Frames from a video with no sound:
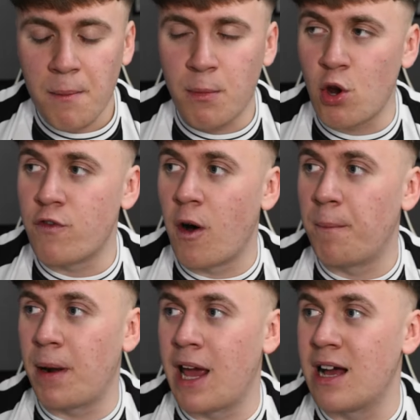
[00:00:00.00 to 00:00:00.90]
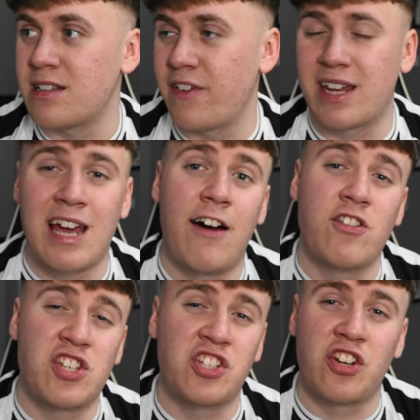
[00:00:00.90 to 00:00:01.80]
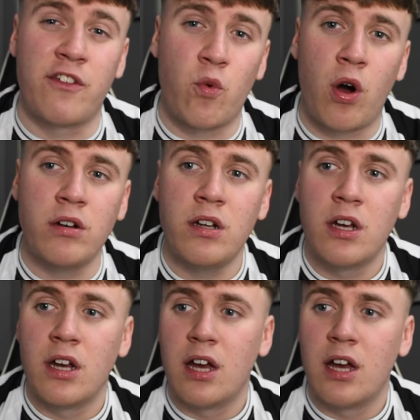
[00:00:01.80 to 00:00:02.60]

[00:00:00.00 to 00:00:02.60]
move on players. I think Carrius is another one.